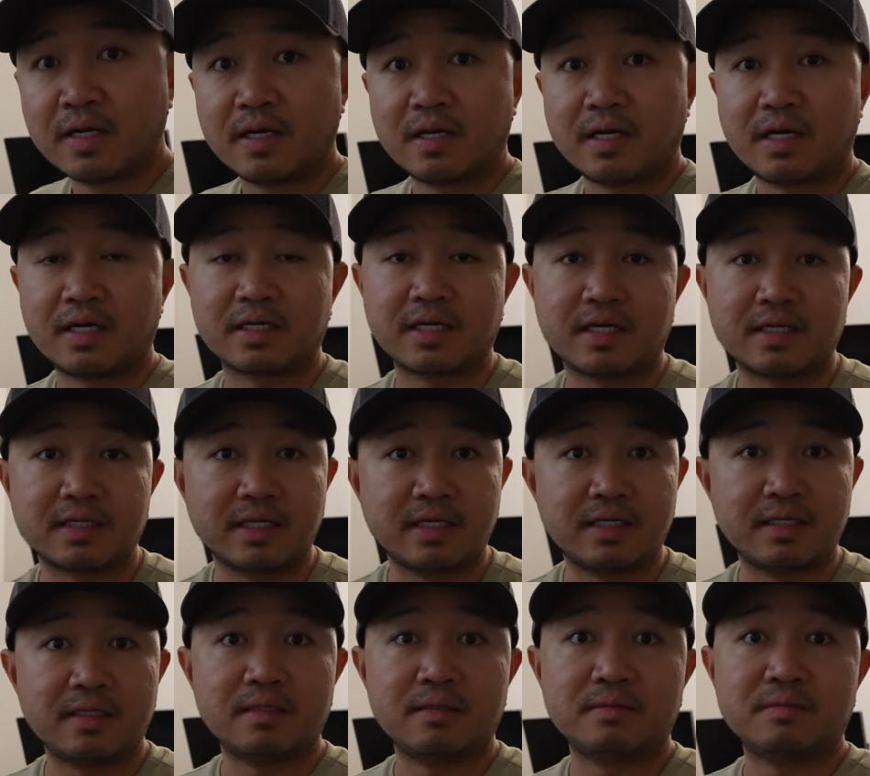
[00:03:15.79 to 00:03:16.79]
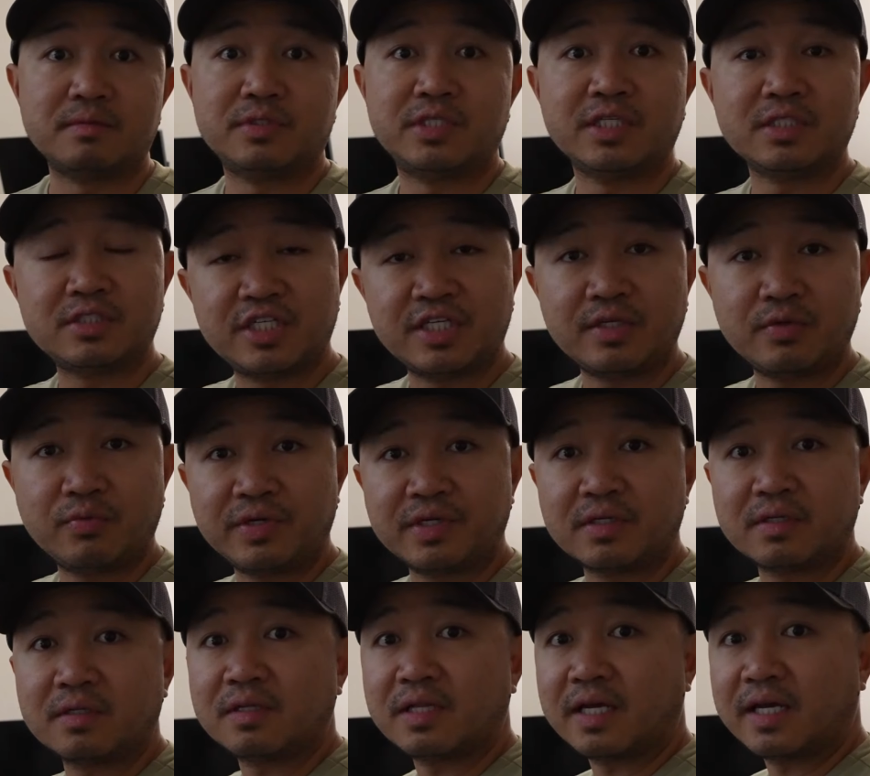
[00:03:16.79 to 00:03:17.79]
I got a GT
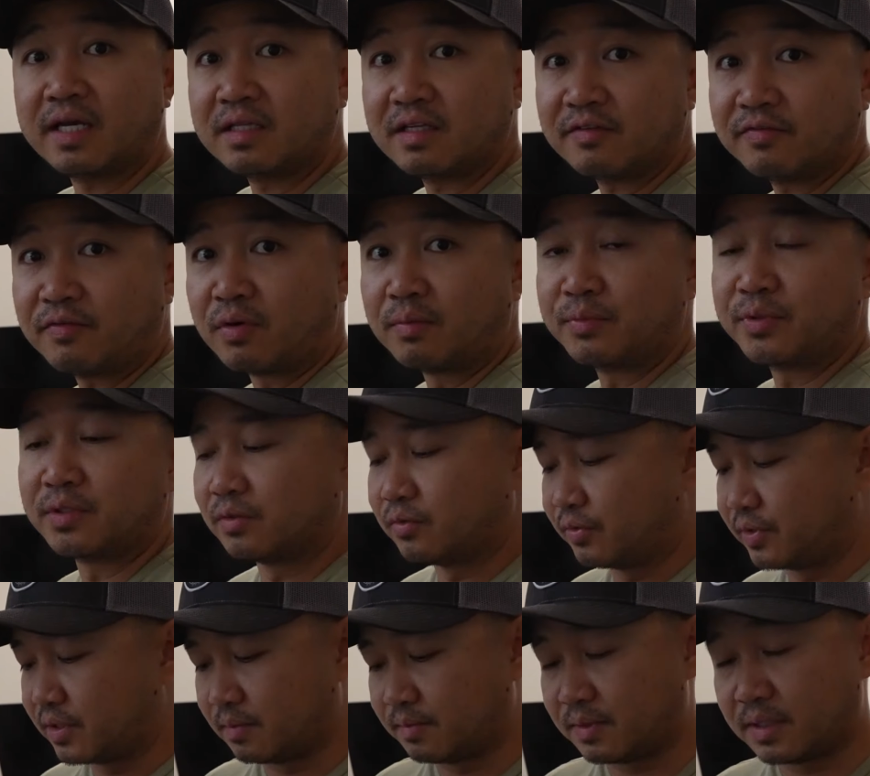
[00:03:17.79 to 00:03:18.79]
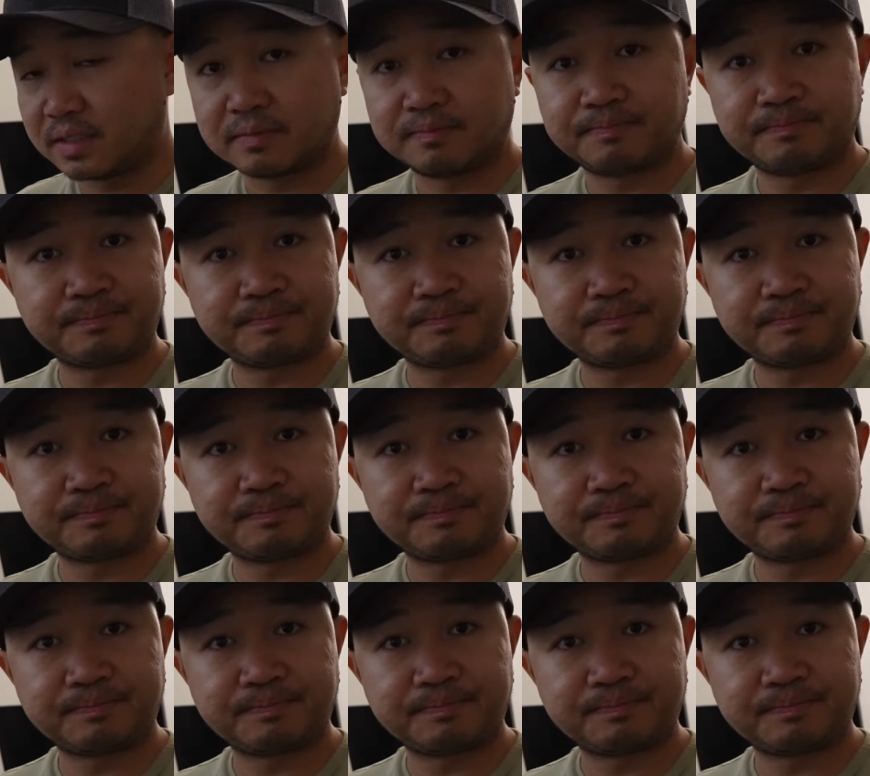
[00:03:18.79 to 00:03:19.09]
wheel and a Formula wheel, but